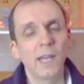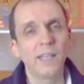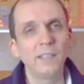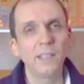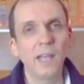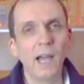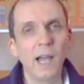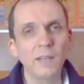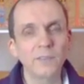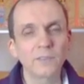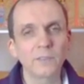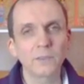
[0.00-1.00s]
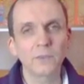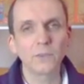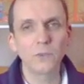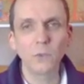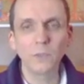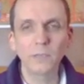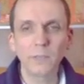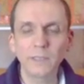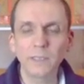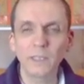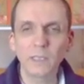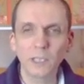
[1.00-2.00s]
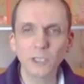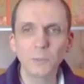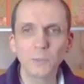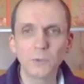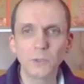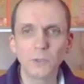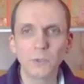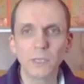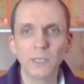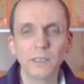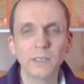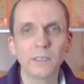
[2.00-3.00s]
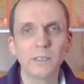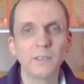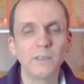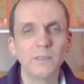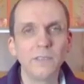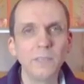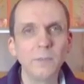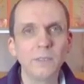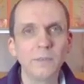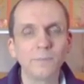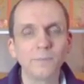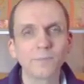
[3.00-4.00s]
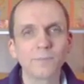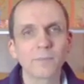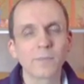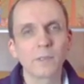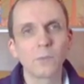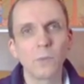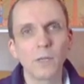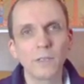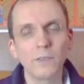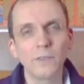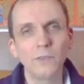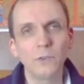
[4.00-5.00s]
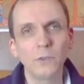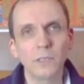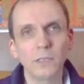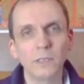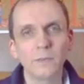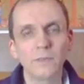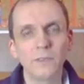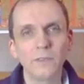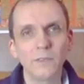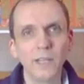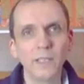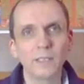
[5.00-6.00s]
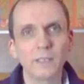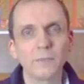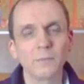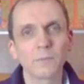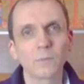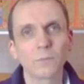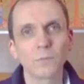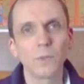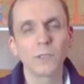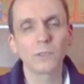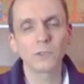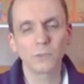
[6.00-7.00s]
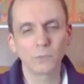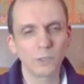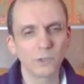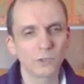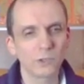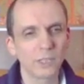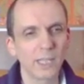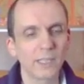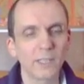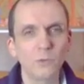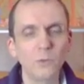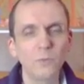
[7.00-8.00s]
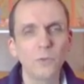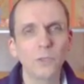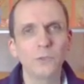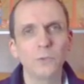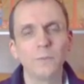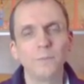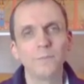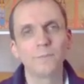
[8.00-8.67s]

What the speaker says: And he asked, so Hiranyakashipu, you are a demon. What is your desire? What can I do for you?